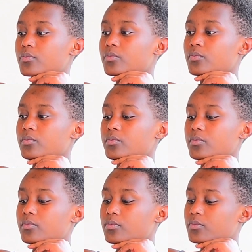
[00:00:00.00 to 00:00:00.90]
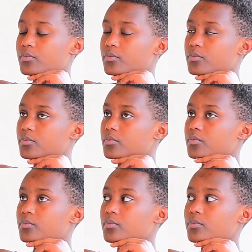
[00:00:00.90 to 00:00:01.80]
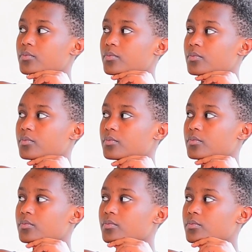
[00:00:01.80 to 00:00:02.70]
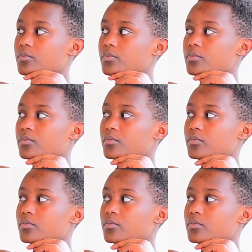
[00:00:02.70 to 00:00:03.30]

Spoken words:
(silent)